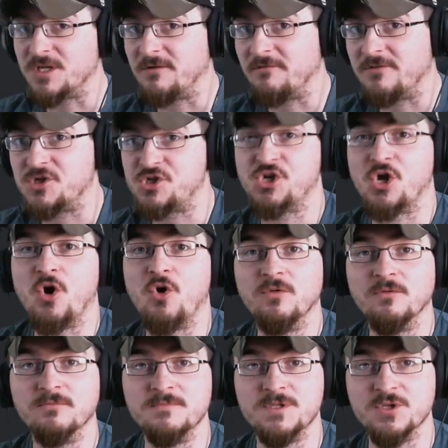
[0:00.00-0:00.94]
of the
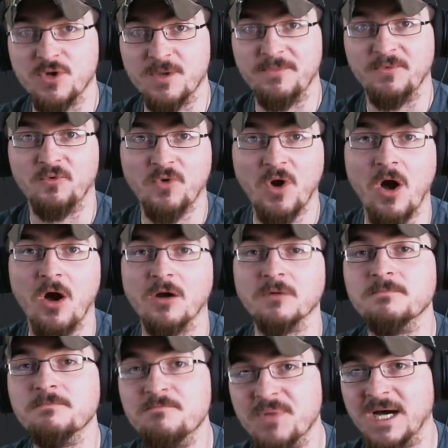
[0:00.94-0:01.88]
show, don't get me
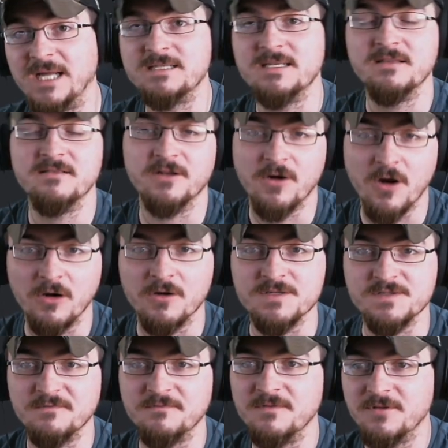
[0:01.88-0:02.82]
wrong, but there are
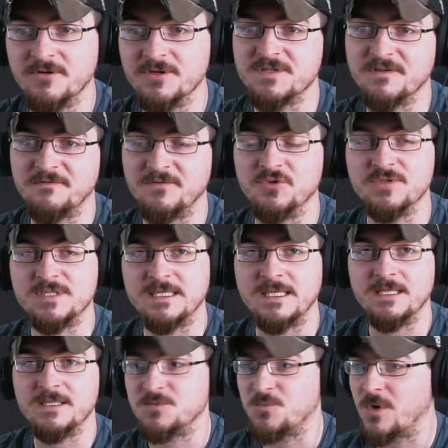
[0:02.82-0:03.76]
is a, there is a few
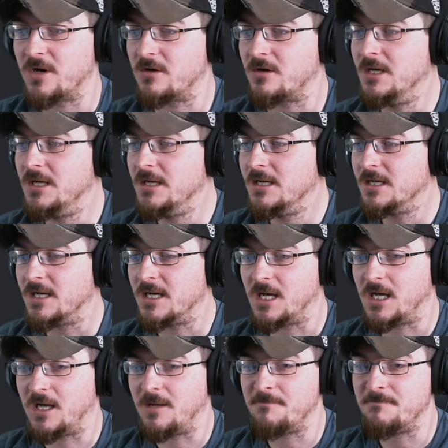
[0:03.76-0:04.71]
scenes where,
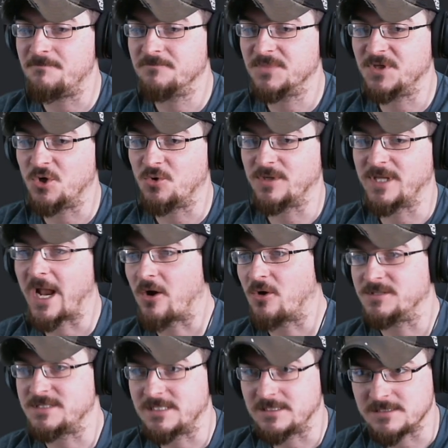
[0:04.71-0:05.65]
um, you know,
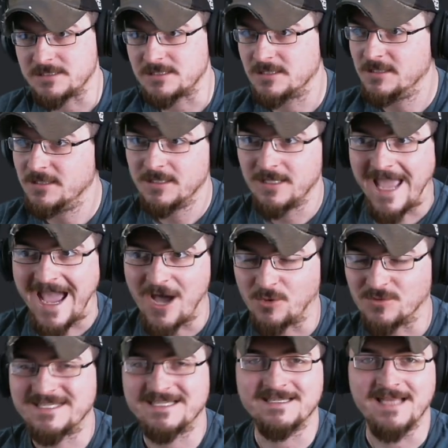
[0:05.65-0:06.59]
Geralt is
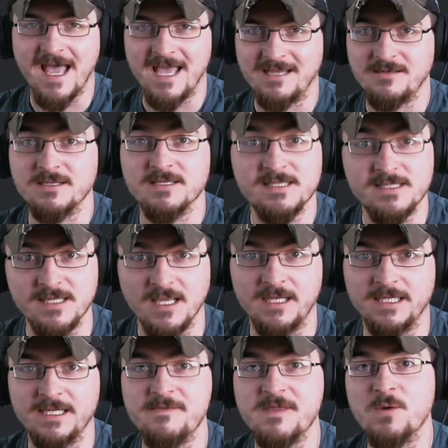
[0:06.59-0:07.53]
outside and it's
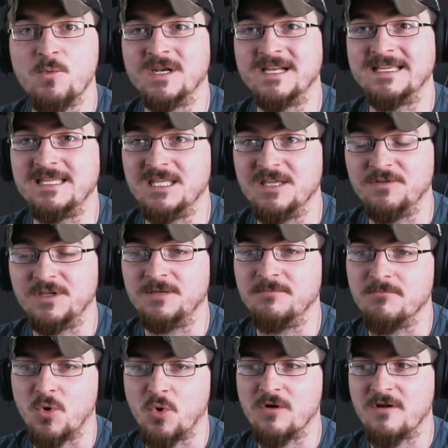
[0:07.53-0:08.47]
sunny and they want to give it
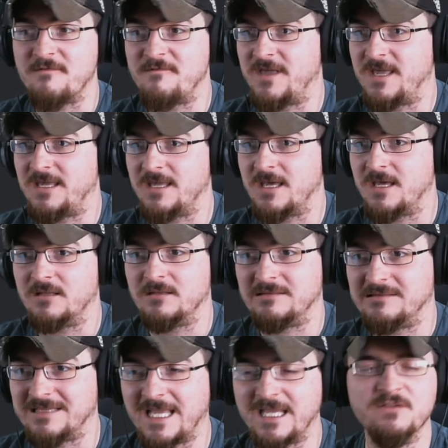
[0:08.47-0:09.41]
more of a uh,
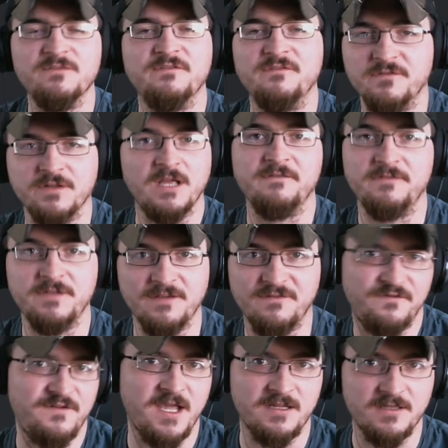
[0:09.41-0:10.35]
light, fluffy
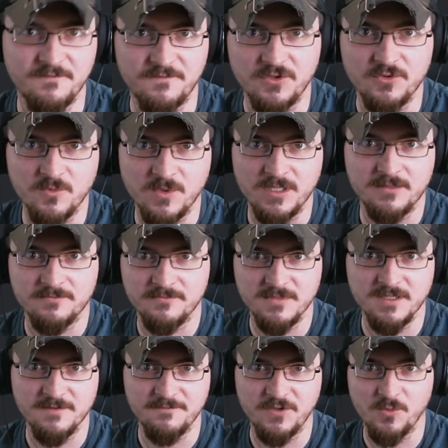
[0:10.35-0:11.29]
effect, if you want to
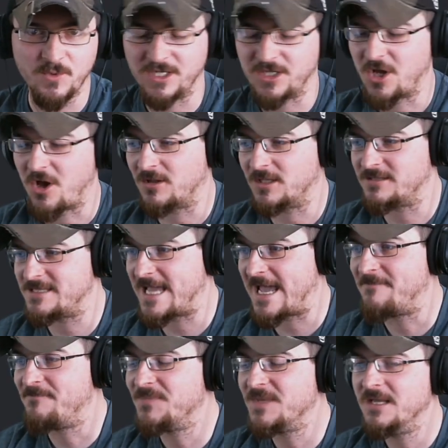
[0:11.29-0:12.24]
if you want to call it
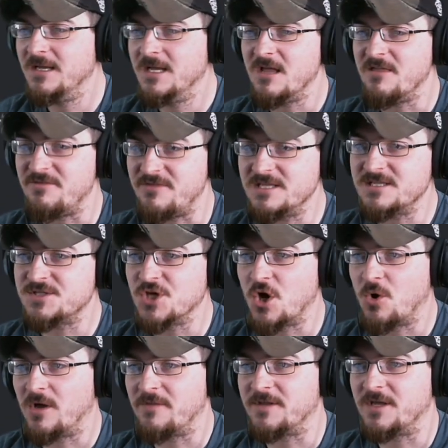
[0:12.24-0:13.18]
that. This,
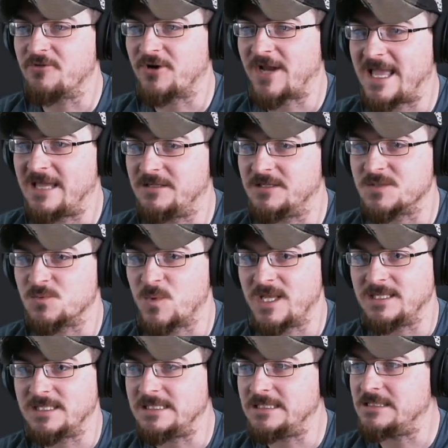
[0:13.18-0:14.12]
though, on the other hand, is
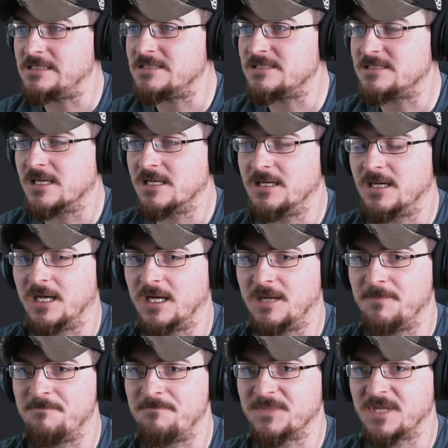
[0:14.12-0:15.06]
when he's,
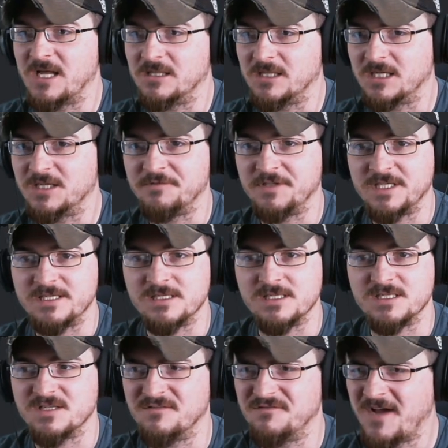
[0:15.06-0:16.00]
um, a lot of
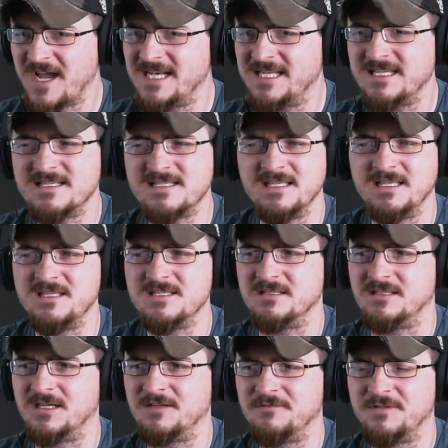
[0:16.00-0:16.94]
his fighting scenes, a
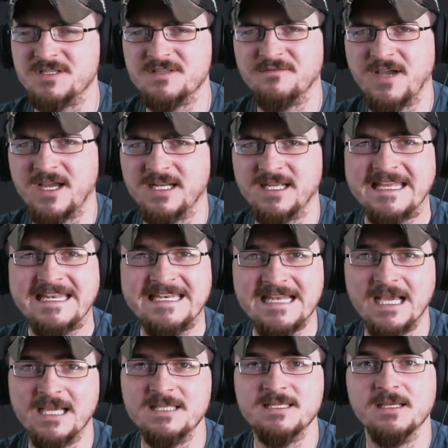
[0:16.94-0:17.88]
lot of his fighting at
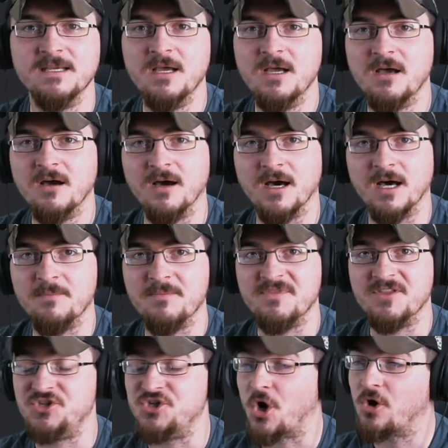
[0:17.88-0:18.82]
night, um,
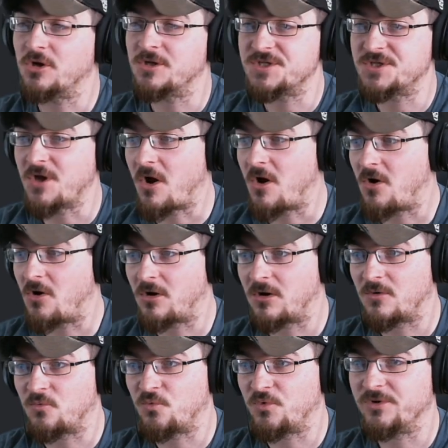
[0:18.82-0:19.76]
the darks
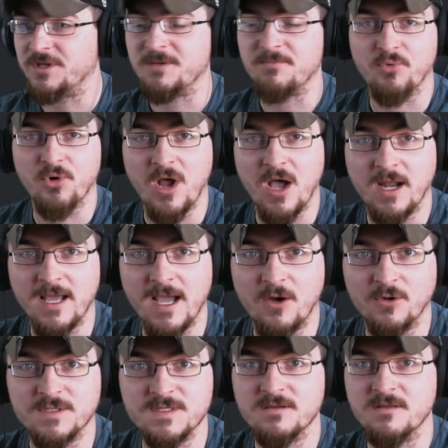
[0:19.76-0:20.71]
are really brought
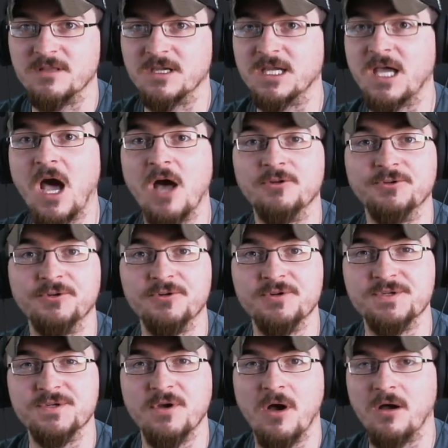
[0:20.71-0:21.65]
out, the
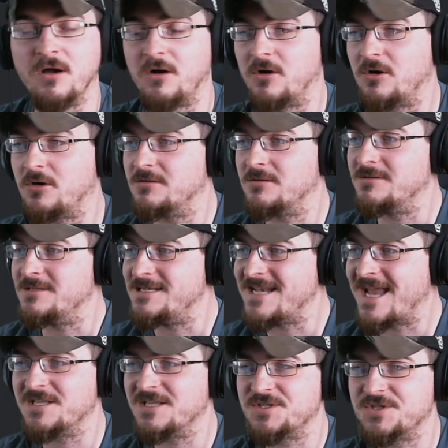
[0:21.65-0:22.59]
colors are
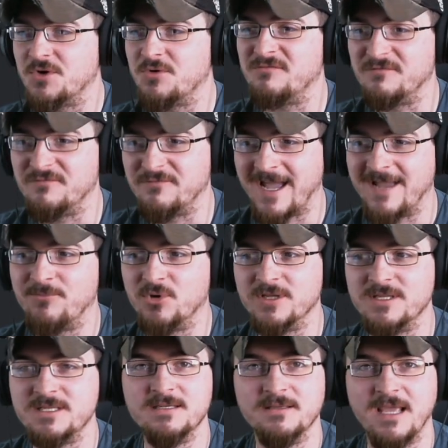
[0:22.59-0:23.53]
not so
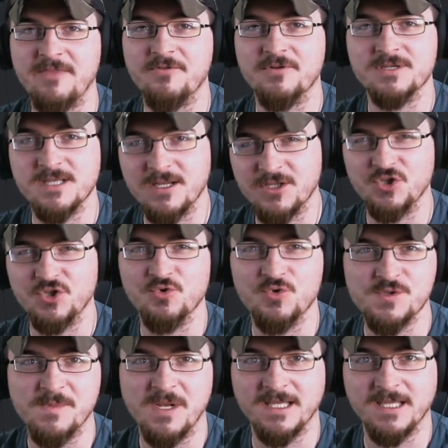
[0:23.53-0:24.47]
vibrant, and there's not a
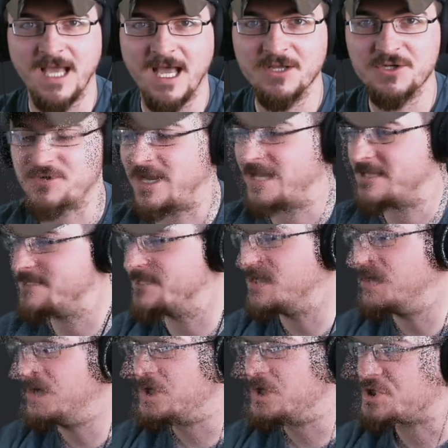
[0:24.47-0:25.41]
huge amount of contrast in
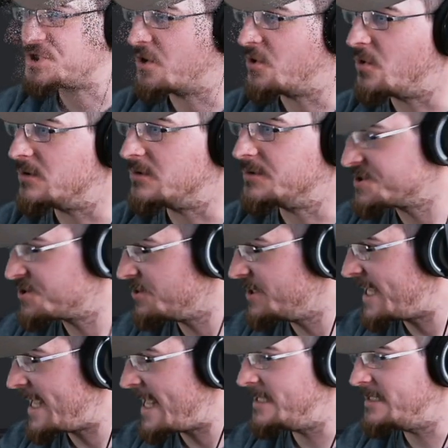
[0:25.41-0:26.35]
it. So let's go
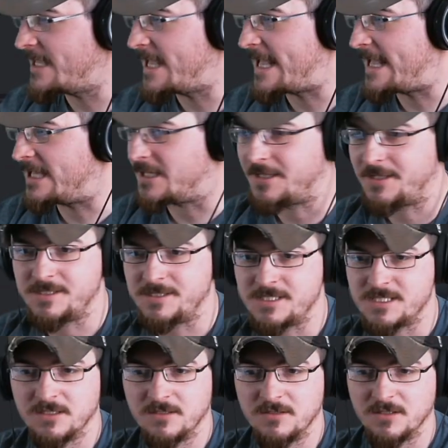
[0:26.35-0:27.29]
ahead and